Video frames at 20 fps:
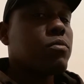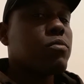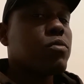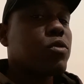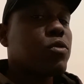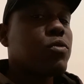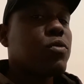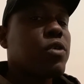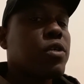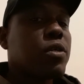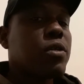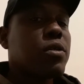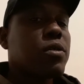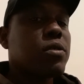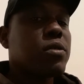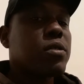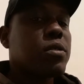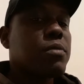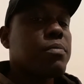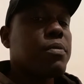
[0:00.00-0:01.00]
2
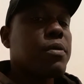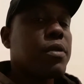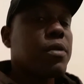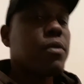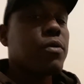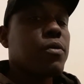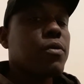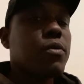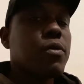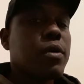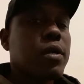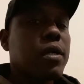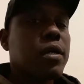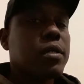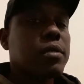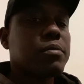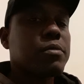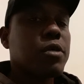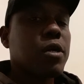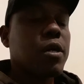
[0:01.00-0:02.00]
years, depending on who it
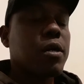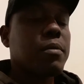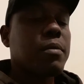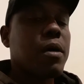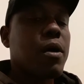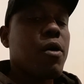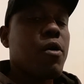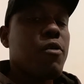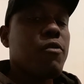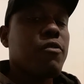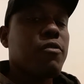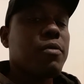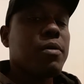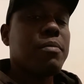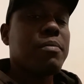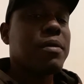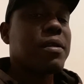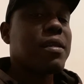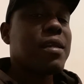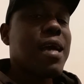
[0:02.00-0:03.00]
is I'm talking about, over me,
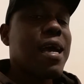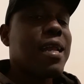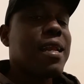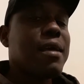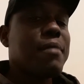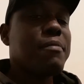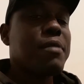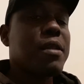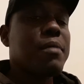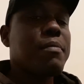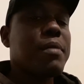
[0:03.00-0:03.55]
but not that many.